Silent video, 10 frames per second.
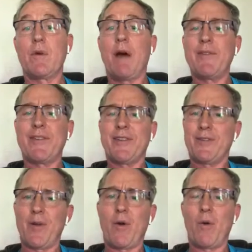you obviously
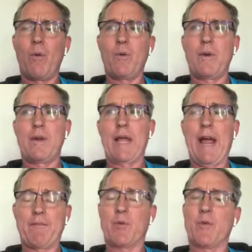know
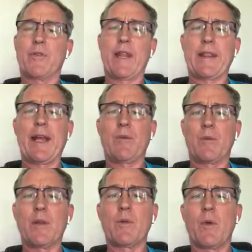afterwards that that
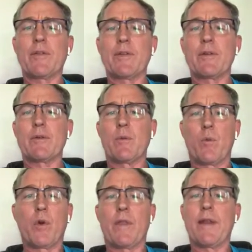really wasn't
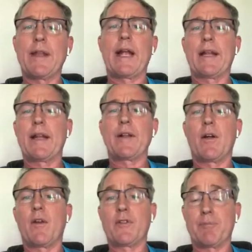worth
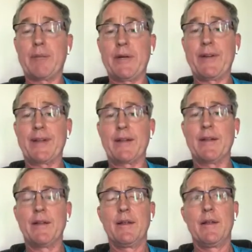$99, period.
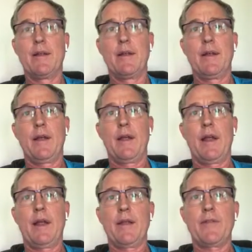
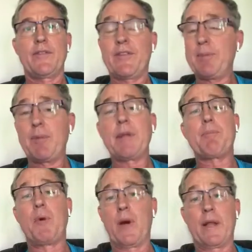Simply
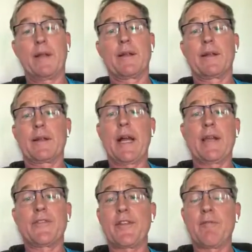put,
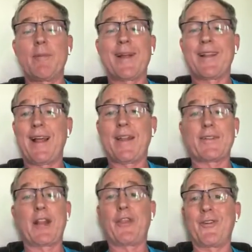guys, some of my
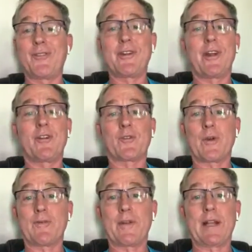clients got a 1,300
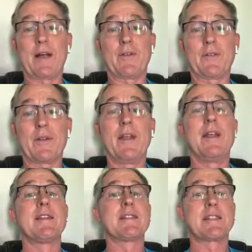square feet house.
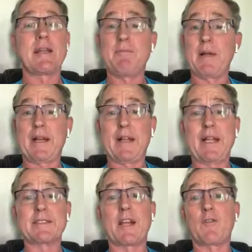Some of my
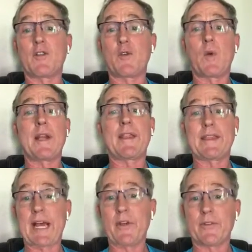clients got over
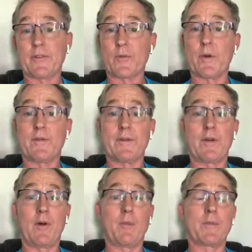20,000 square
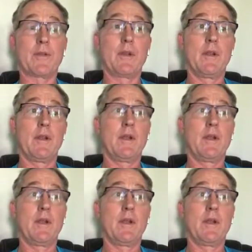foot homes.